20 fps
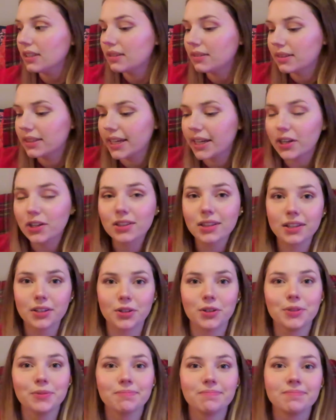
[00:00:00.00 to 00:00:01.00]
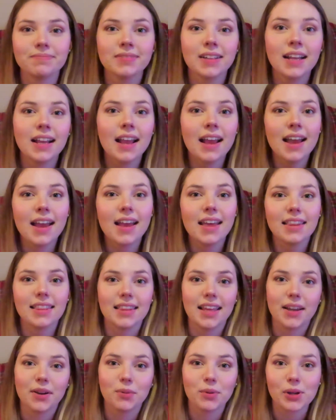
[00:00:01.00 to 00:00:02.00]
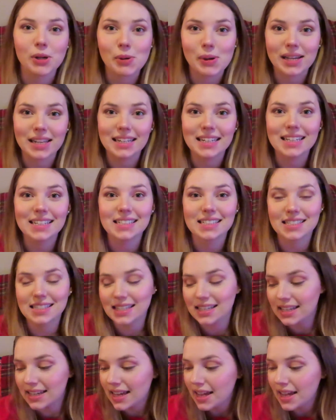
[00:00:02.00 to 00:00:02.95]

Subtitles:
They are little. They were quick knits,